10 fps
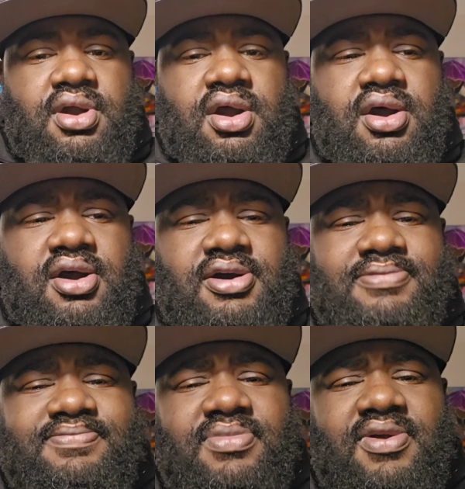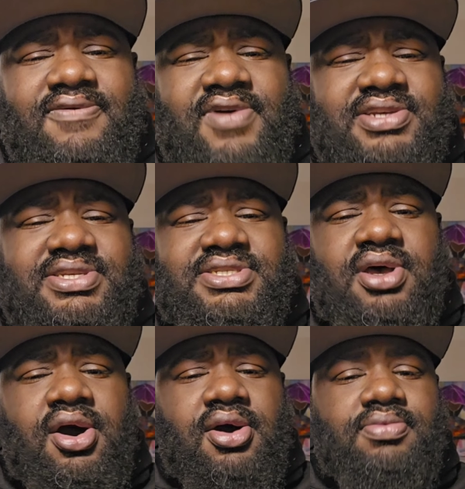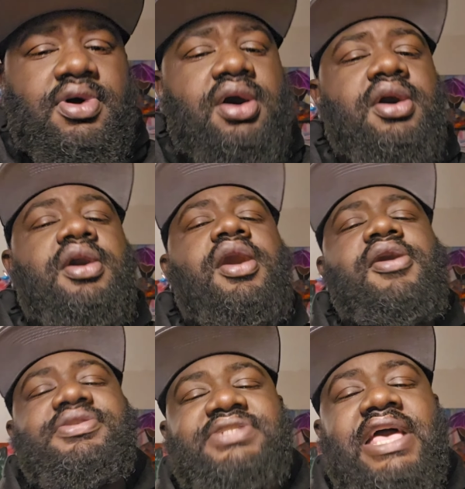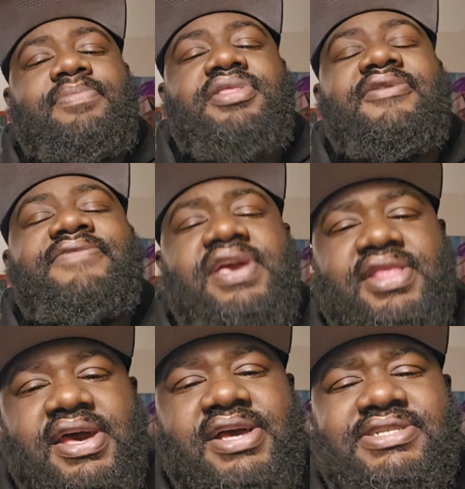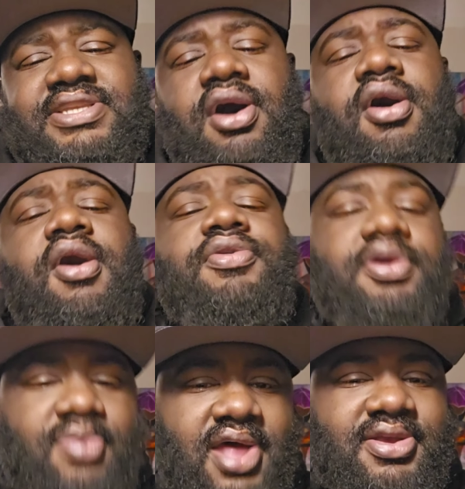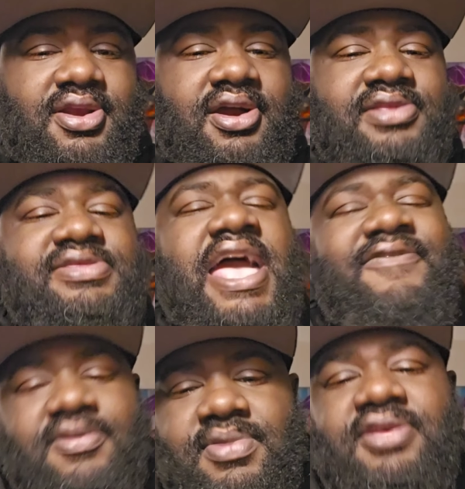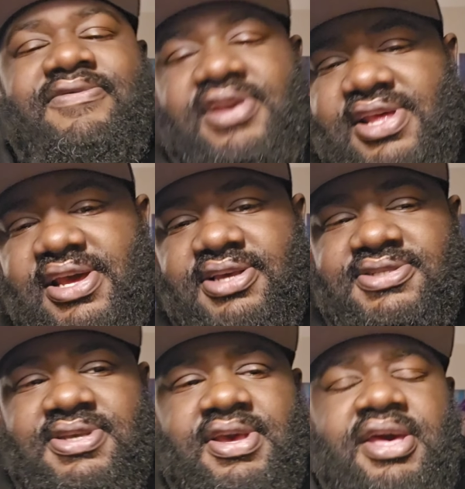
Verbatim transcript: um, versus uh, Jose Benavidez, the older brother of David Benavidez.